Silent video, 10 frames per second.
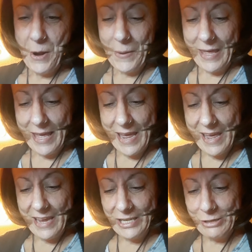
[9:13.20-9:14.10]

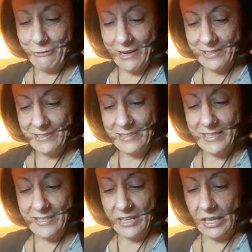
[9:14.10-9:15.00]
Okay. Trust. It
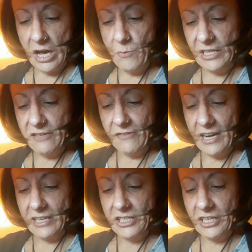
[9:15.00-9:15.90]
says, allow me,
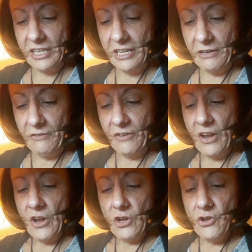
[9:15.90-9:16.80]
divine, to give
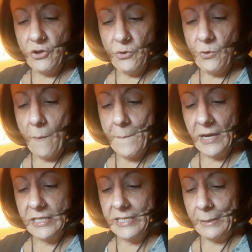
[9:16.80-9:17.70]
you
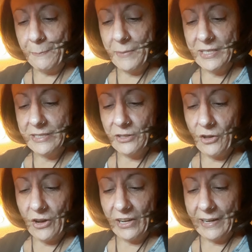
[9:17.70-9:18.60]
my deepest
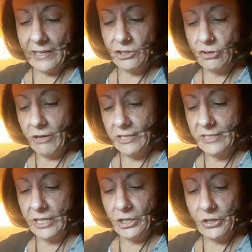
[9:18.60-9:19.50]
longings.
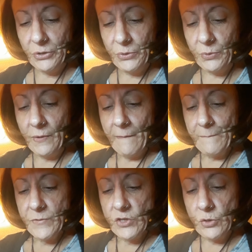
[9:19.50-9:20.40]
Trusting you
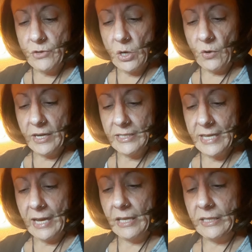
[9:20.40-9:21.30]
to know
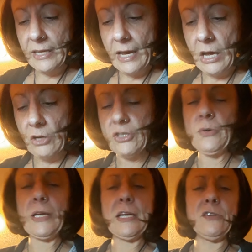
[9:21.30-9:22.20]
exactly how
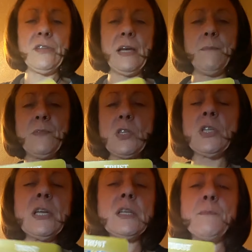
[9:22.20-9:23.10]
to handle them. So
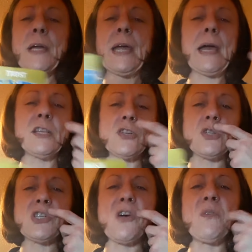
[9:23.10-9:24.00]
my guides are
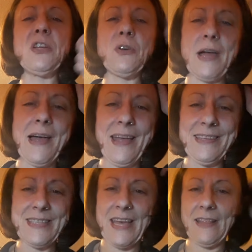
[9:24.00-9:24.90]
showing you
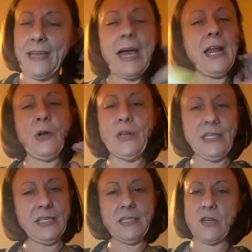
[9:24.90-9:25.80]
guys that, like, I don't
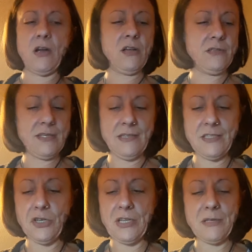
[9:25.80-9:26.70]
need these cards. I
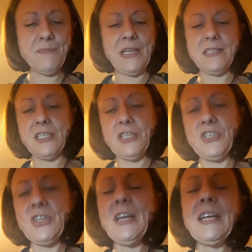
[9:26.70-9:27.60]
still get the message.